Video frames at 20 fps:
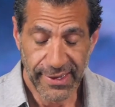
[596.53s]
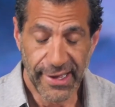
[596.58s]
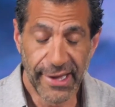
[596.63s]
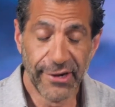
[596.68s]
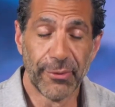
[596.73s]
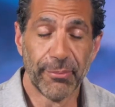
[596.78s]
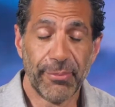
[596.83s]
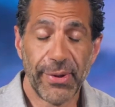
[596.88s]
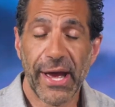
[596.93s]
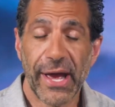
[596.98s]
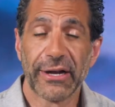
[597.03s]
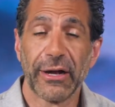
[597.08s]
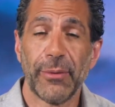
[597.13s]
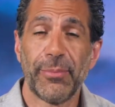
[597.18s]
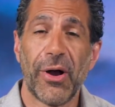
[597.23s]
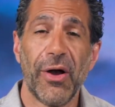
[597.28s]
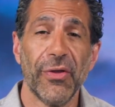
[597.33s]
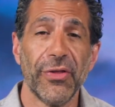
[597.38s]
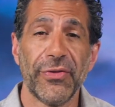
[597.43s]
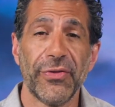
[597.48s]
I don't back
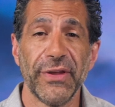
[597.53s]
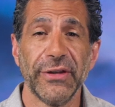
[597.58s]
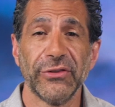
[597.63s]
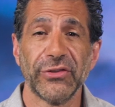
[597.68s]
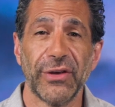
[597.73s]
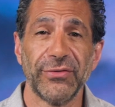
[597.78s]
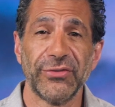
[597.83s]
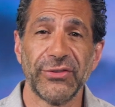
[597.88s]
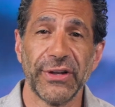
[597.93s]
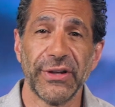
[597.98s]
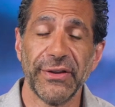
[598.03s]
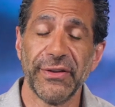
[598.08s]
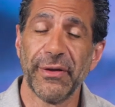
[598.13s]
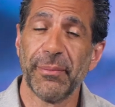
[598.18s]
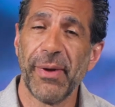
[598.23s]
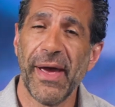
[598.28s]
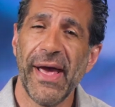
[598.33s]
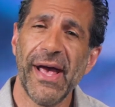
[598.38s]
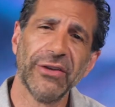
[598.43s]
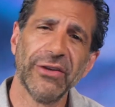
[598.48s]
up all the things I've said in the
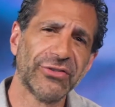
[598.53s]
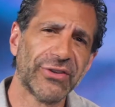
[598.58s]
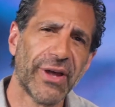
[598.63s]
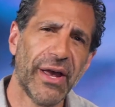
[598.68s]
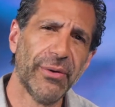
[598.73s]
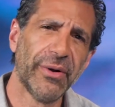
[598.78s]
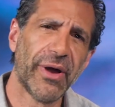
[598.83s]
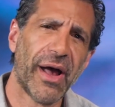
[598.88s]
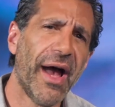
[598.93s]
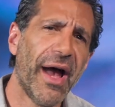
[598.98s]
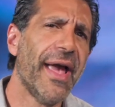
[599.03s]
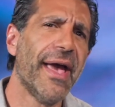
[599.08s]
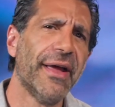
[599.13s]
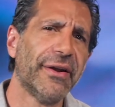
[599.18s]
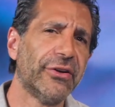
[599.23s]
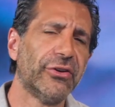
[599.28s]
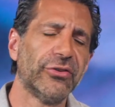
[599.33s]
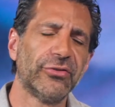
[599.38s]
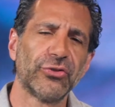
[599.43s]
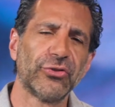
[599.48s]
past. I
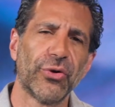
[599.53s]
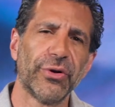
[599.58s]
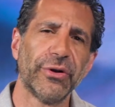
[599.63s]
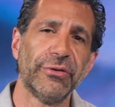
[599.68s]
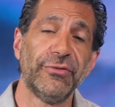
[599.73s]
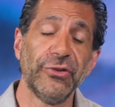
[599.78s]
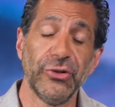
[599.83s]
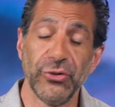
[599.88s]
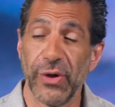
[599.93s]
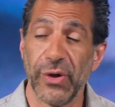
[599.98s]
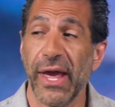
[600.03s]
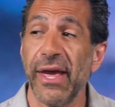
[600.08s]
had a distorted view.